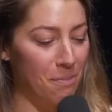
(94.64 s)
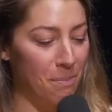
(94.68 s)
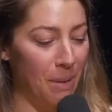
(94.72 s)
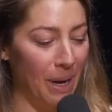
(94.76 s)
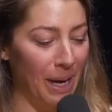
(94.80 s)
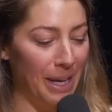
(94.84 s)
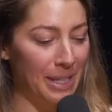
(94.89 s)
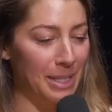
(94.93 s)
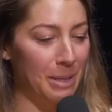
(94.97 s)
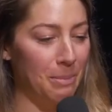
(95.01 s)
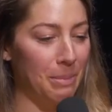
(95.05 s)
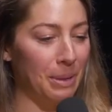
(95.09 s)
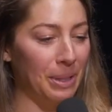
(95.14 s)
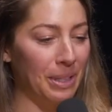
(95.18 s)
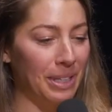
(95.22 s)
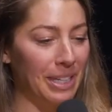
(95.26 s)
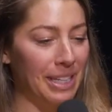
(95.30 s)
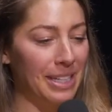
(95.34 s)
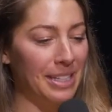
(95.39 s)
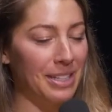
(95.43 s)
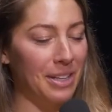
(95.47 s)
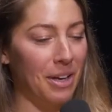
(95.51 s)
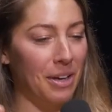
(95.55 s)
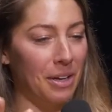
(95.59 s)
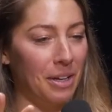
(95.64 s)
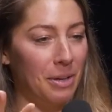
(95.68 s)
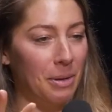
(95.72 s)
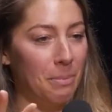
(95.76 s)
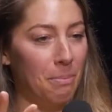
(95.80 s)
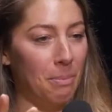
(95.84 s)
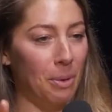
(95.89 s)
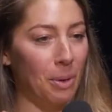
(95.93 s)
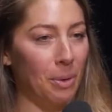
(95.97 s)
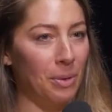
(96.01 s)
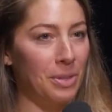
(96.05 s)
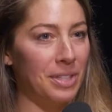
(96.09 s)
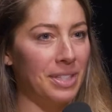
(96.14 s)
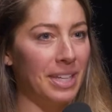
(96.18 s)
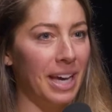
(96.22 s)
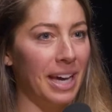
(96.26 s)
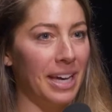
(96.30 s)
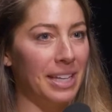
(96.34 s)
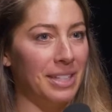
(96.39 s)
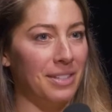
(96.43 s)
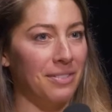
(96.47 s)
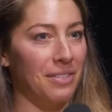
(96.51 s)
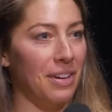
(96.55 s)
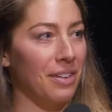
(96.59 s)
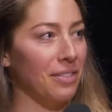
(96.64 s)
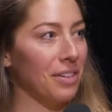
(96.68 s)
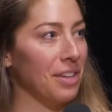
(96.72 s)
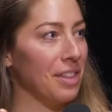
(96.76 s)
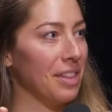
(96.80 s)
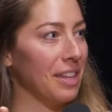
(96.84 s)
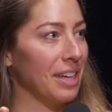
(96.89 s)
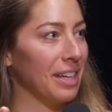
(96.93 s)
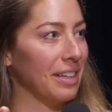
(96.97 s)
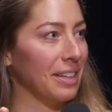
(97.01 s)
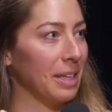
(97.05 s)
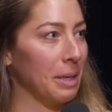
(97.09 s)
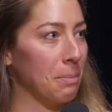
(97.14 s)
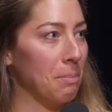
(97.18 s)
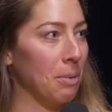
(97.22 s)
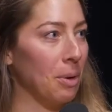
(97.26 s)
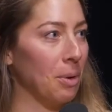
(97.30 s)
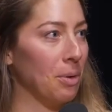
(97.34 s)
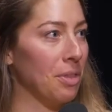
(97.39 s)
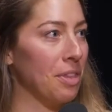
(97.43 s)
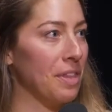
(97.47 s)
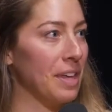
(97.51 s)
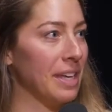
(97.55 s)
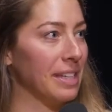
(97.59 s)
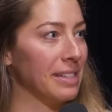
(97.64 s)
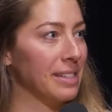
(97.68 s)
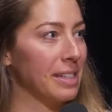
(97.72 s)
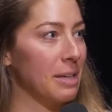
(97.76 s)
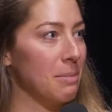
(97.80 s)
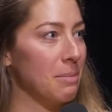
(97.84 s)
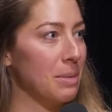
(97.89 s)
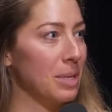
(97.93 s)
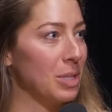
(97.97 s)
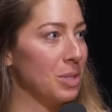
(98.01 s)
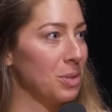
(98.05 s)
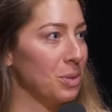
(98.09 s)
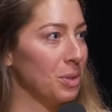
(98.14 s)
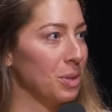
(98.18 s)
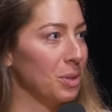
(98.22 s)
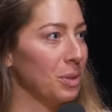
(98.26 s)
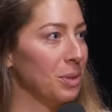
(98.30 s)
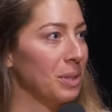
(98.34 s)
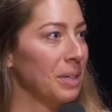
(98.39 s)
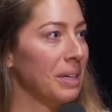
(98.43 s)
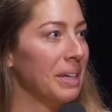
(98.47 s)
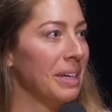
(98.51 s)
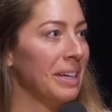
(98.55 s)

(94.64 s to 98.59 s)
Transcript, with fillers: possibilities on both sides of everything. Like both things can be true.